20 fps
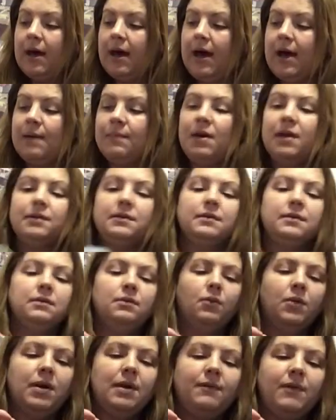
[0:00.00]
Um,
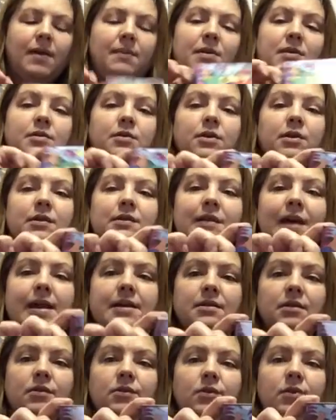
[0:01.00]
one of Emmett's little
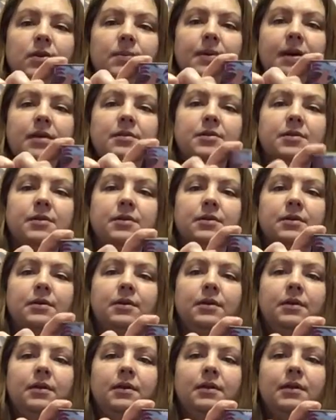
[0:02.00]
dinosaur
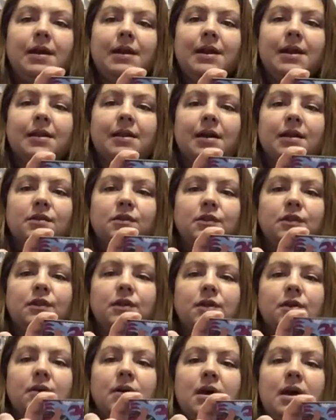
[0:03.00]
puzzle that he likes to
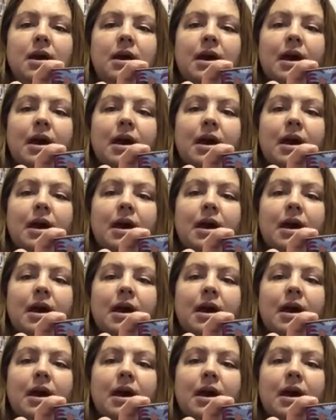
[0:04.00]
do,